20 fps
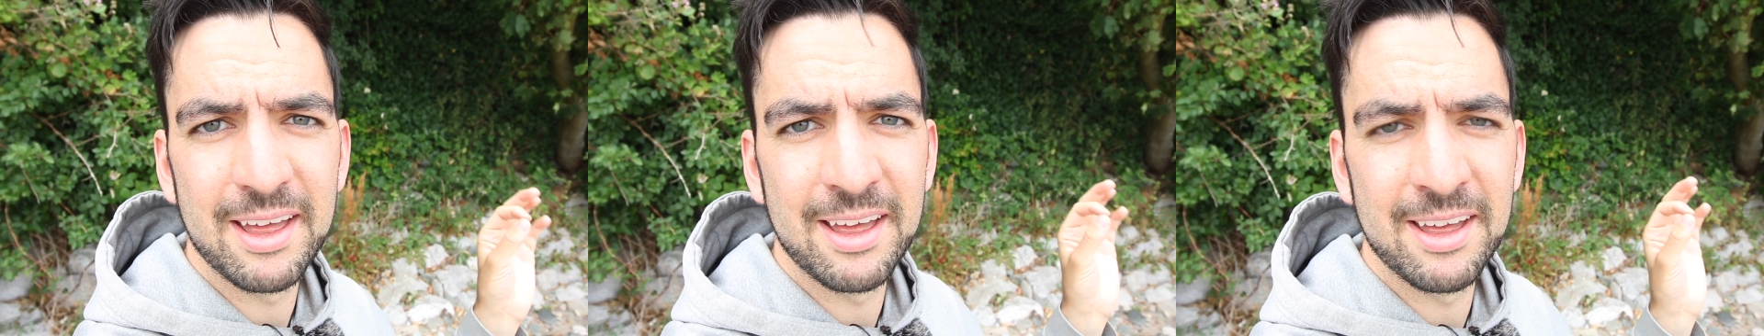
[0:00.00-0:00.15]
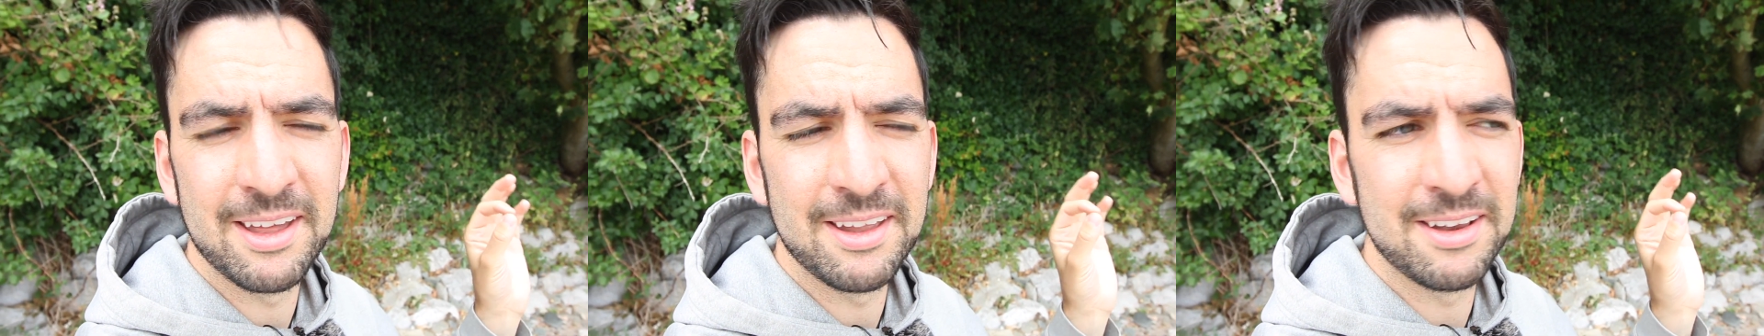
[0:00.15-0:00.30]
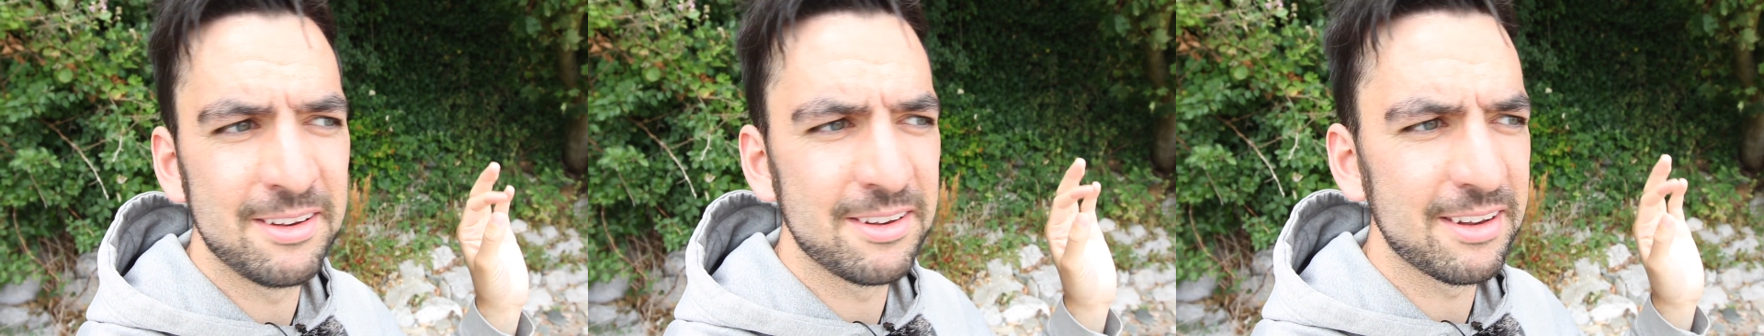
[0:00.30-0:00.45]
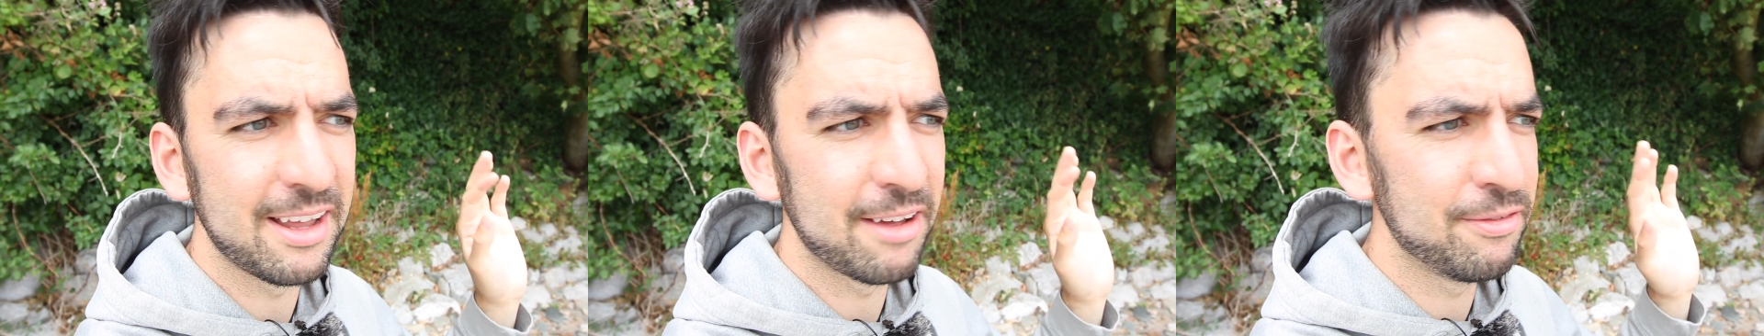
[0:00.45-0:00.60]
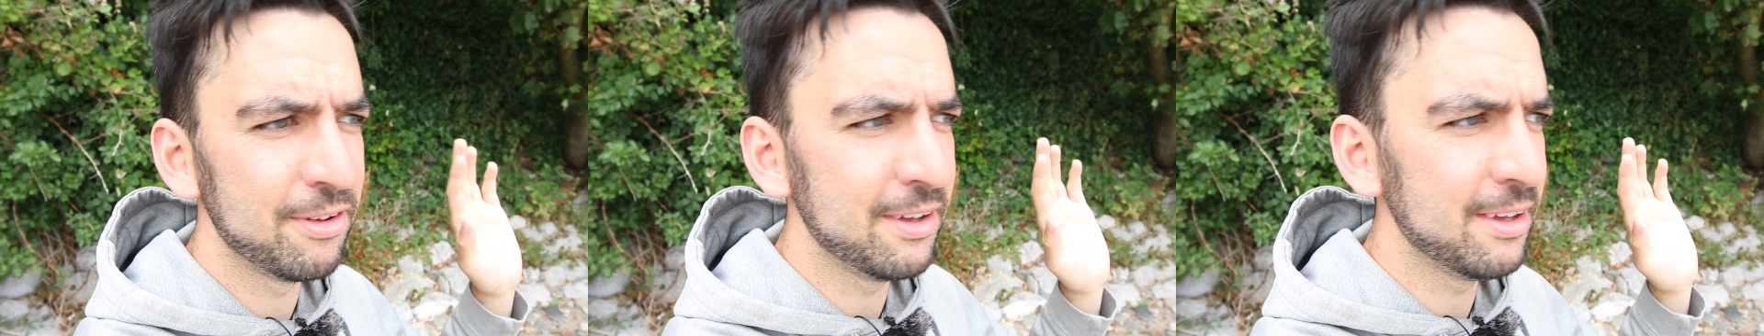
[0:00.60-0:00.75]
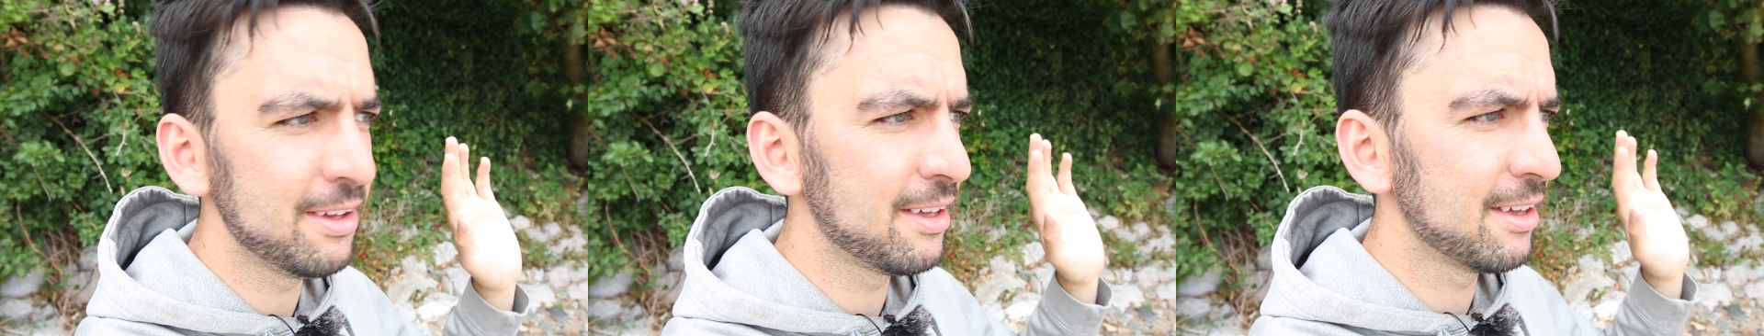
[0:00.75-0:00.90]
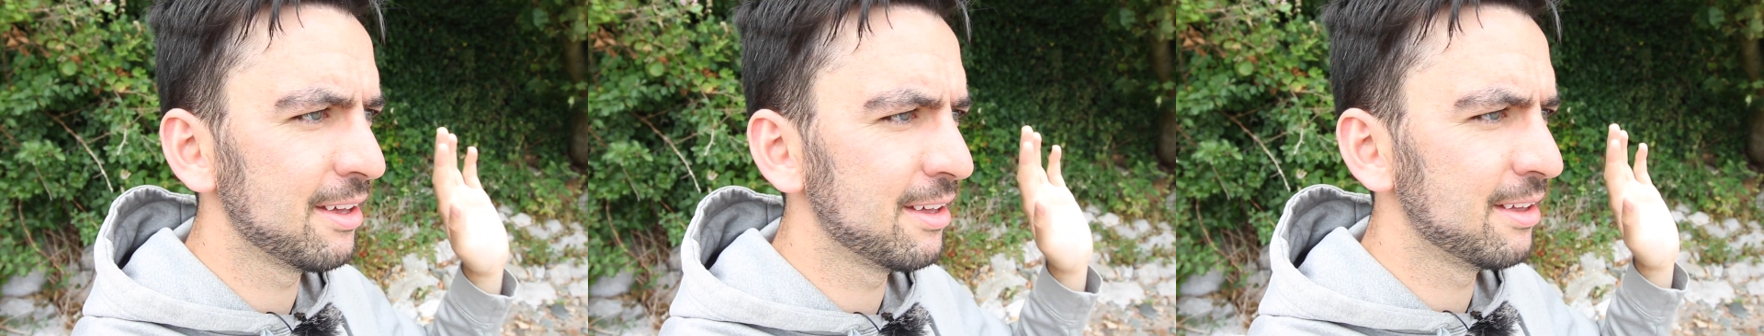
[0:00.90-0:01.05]
And I
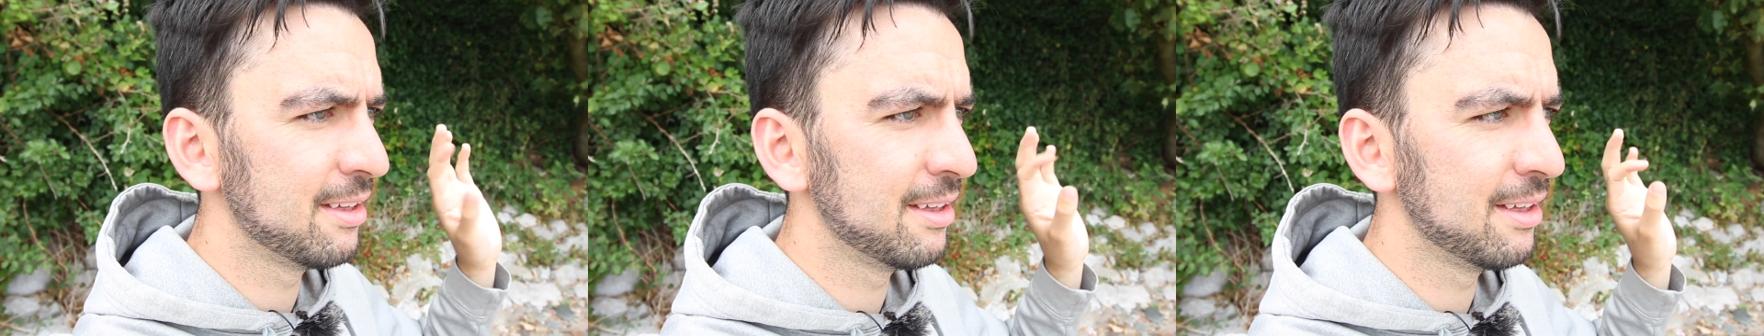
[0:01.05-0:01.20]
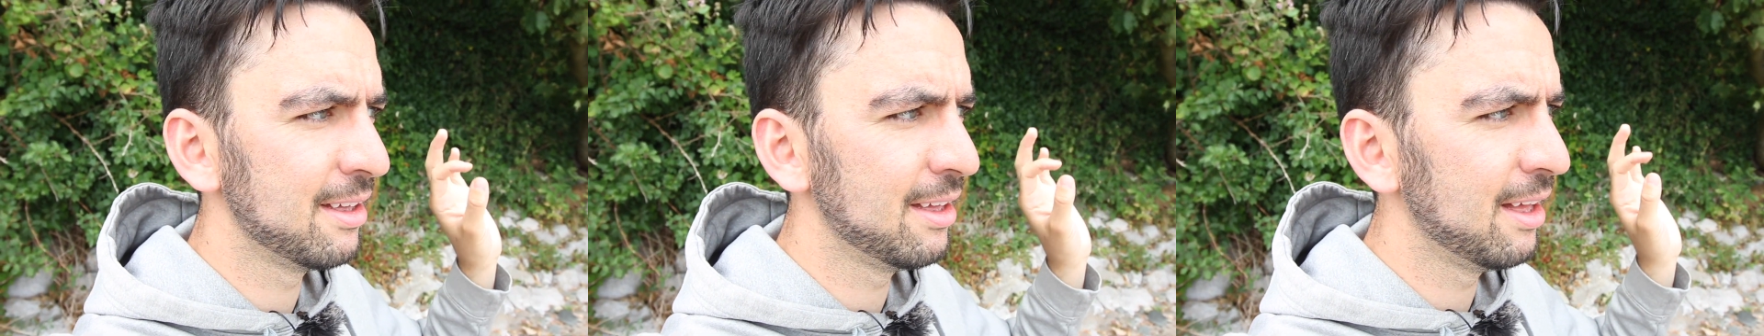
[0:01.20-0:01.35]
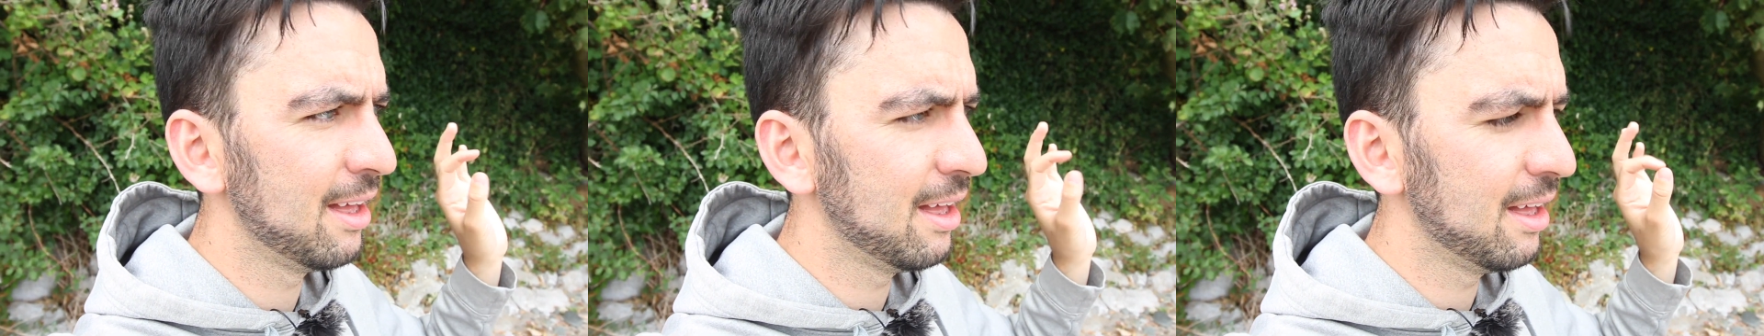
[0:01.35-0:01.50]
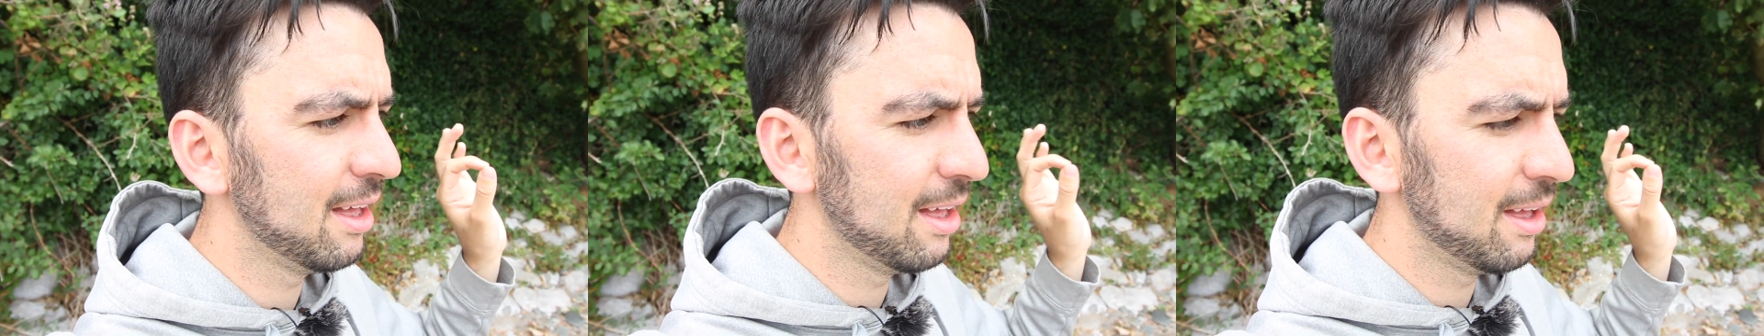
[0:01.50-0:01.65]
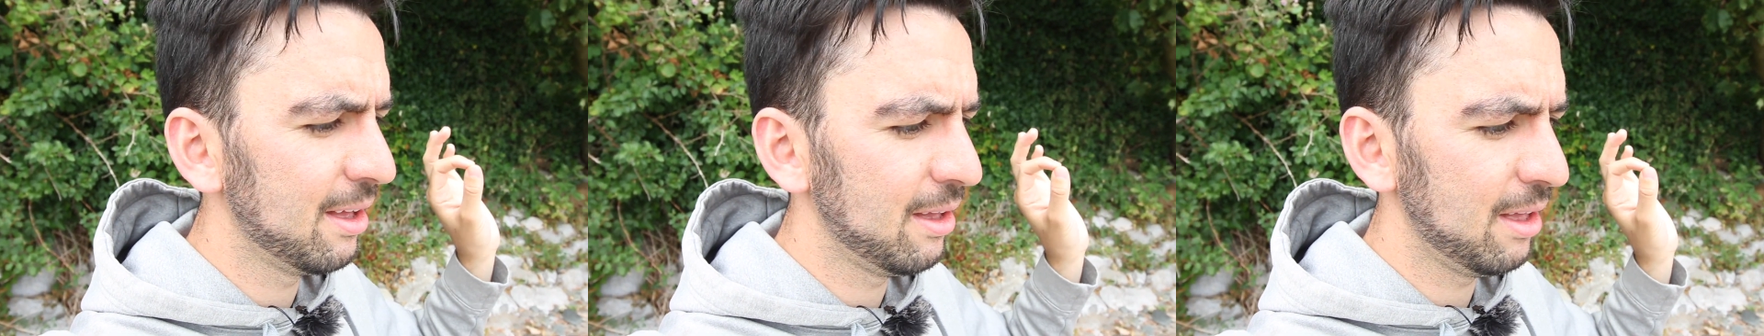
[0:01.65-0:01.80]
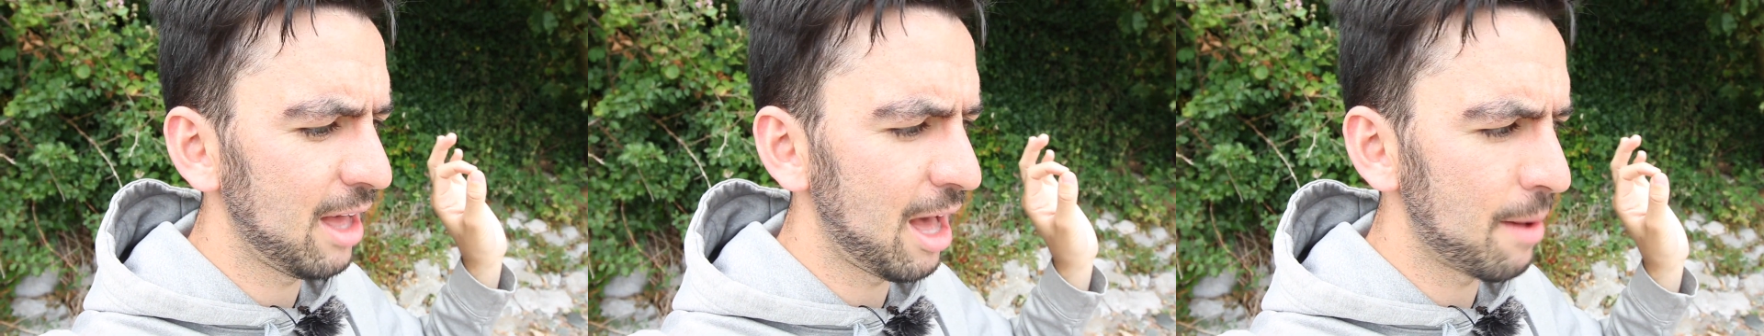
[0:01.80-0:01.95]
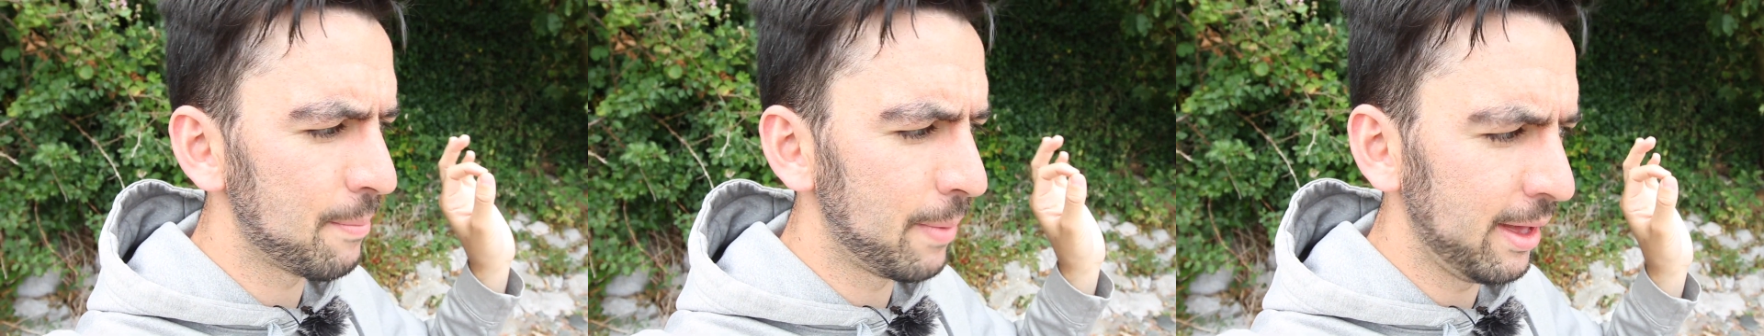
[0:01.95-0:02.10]
think
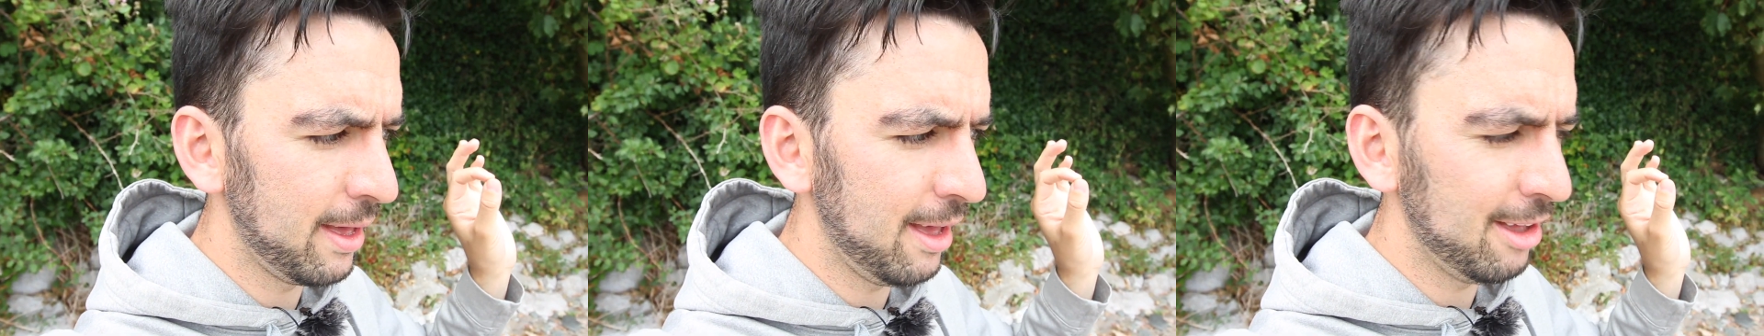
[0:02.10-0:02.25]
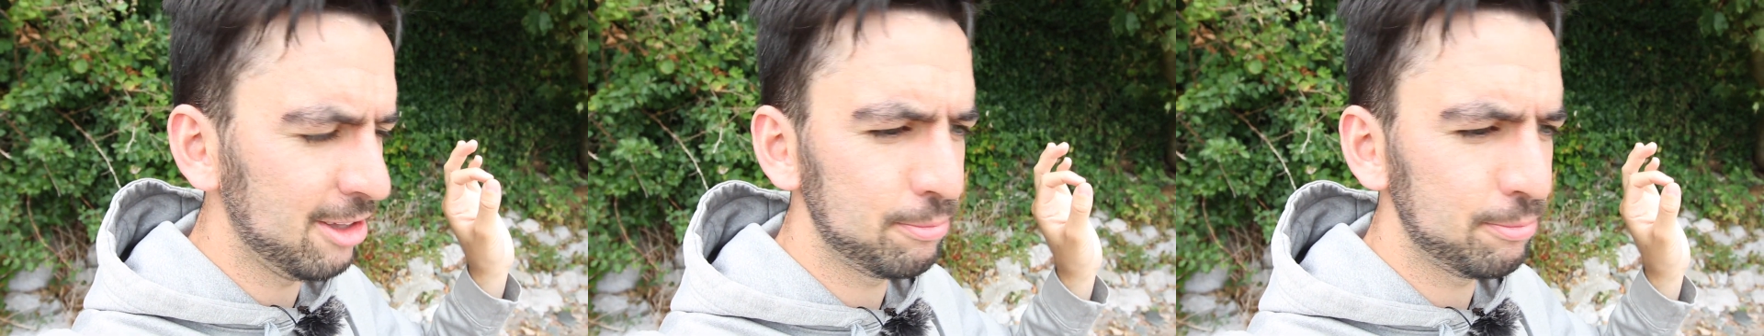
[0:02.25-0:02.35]
I might